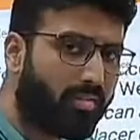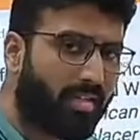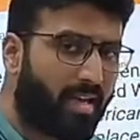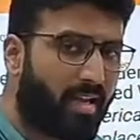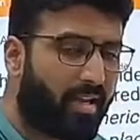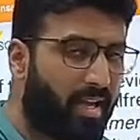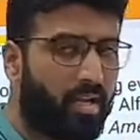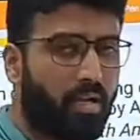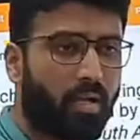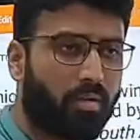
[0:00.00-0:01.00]
it indicate?
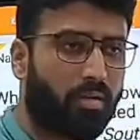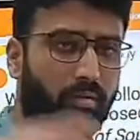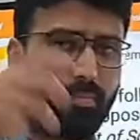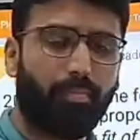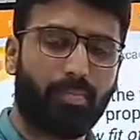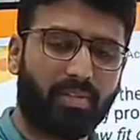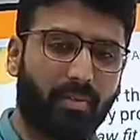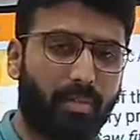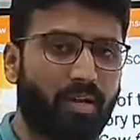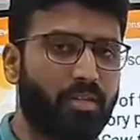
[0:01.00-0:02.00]

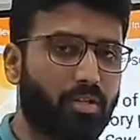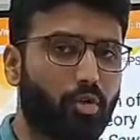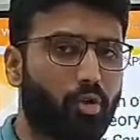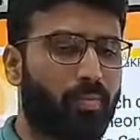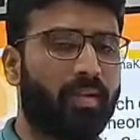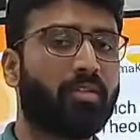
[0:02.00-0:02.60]
Precipitation took place,